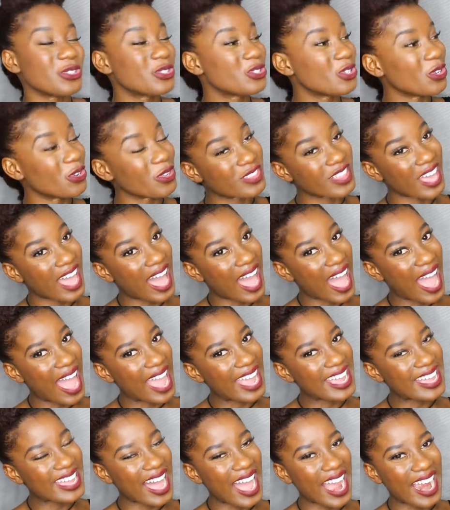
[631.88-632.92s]
you to the
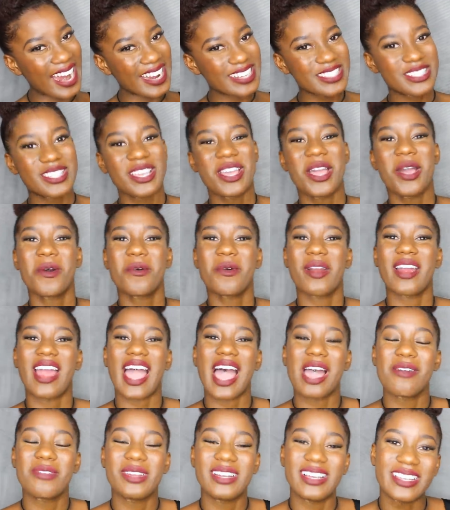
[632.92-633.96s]
iCards, where
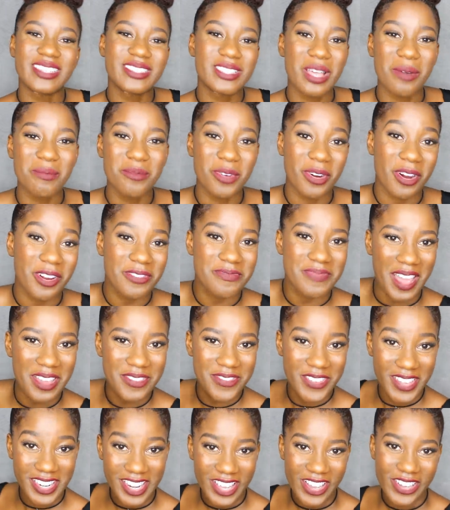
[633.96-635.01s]
I will link some more of my
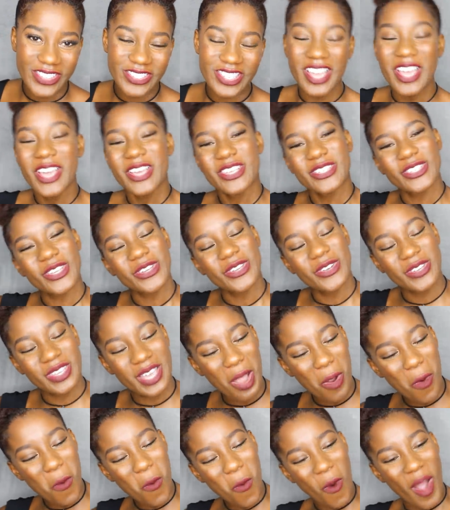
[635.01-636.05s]
videos so you
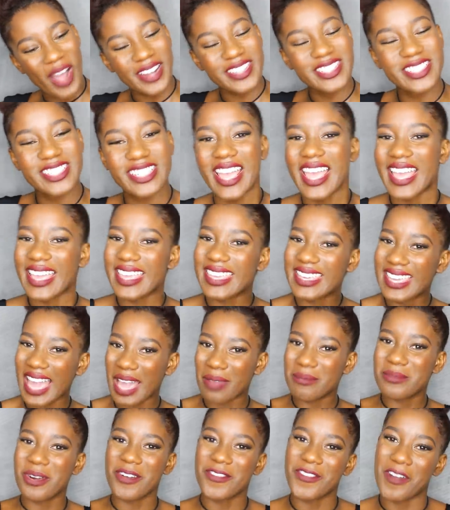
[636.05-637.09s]
can watch,
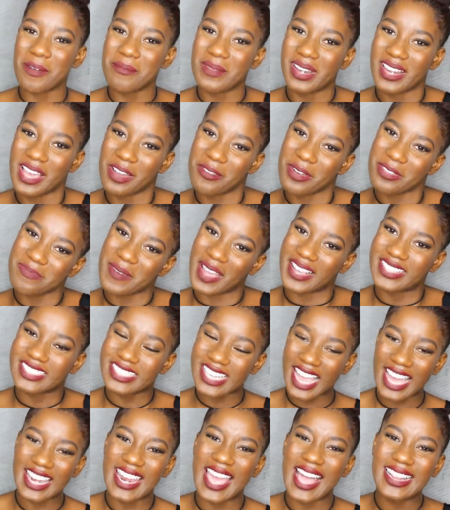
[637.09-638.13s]
get more familiar with my
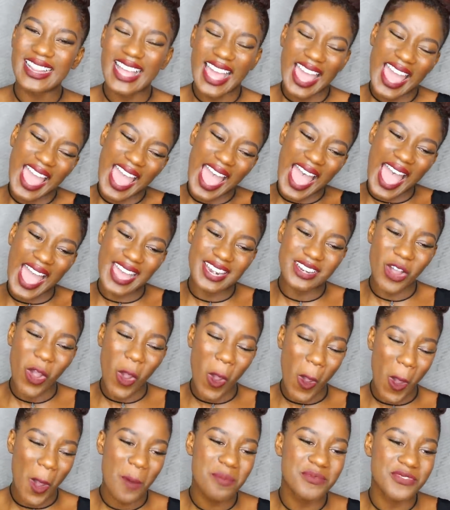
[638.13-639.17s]
channel, and
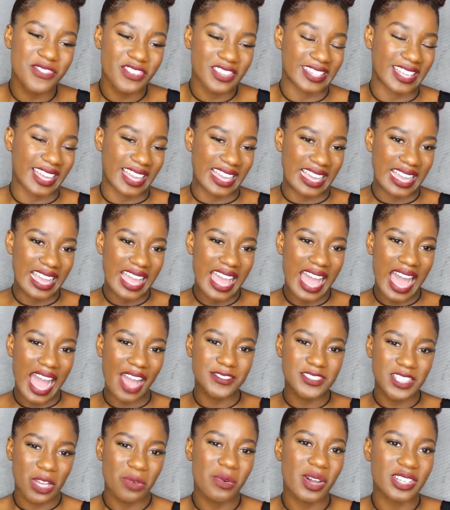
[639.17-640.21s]
hopefully
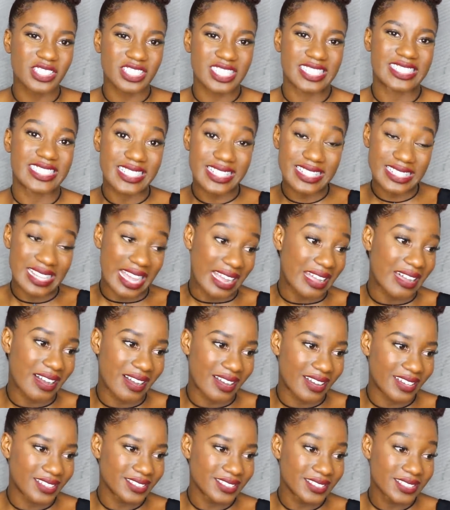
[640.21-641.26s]
after watching the
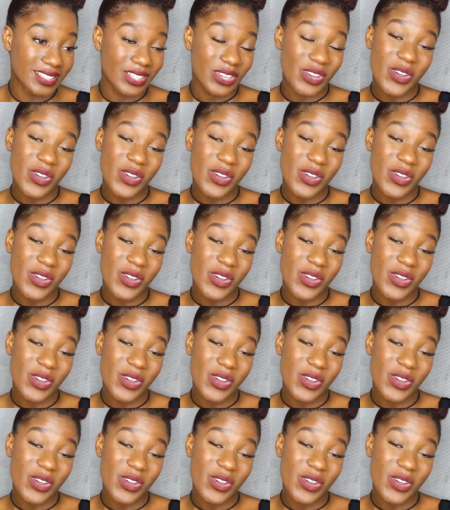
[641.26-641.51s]
second